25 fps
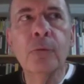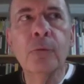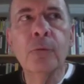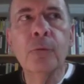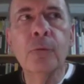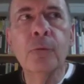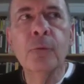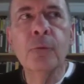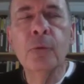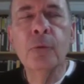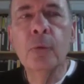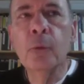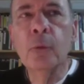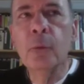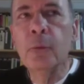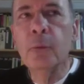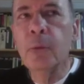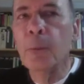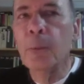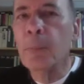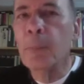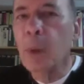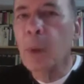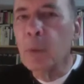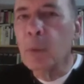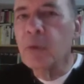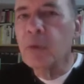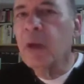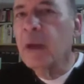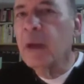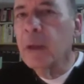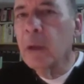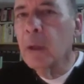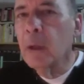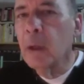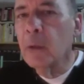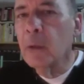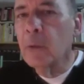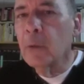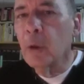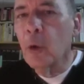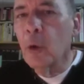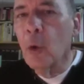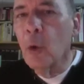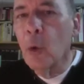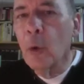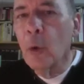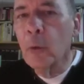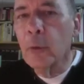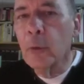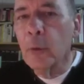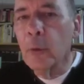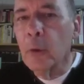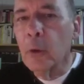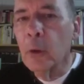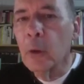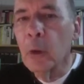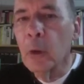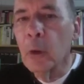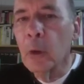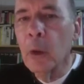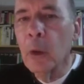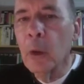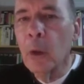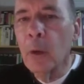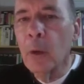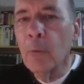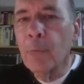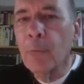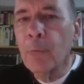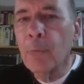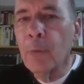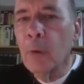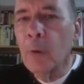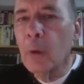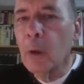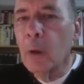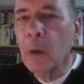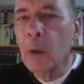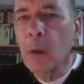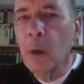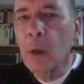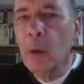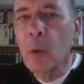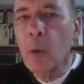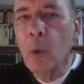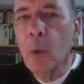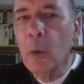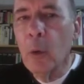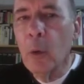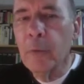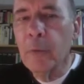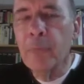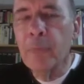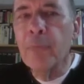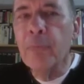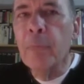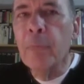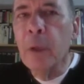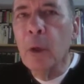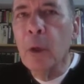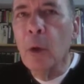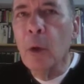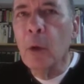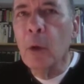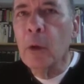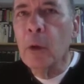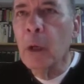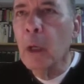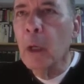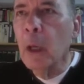to the bodega on the corner for a quart of milk,